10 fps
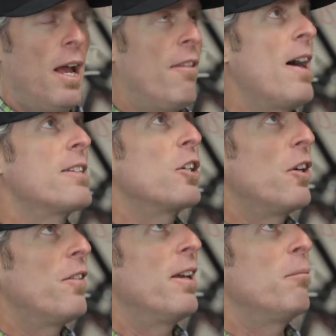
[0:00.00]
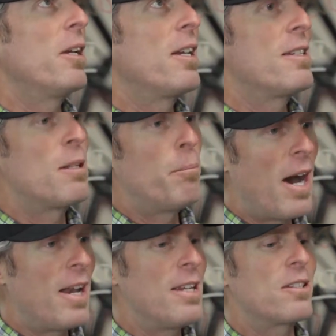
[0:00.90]
And that's a good thing because yeah.
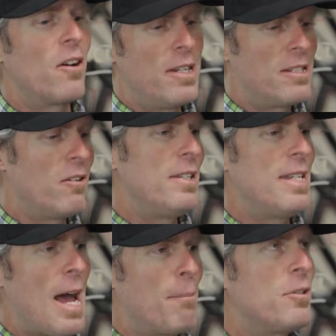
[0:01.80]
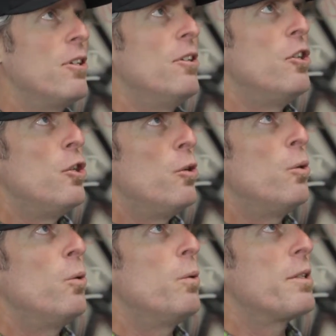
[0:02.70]
the is going to adapt to
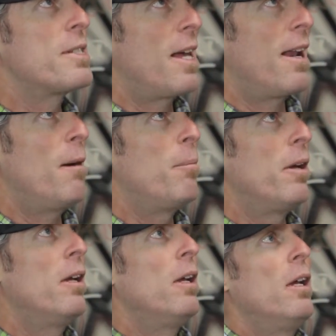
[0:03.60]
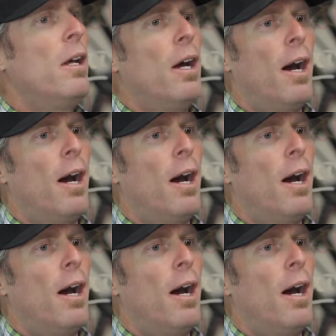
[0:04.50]
new setup. Right. Yeah.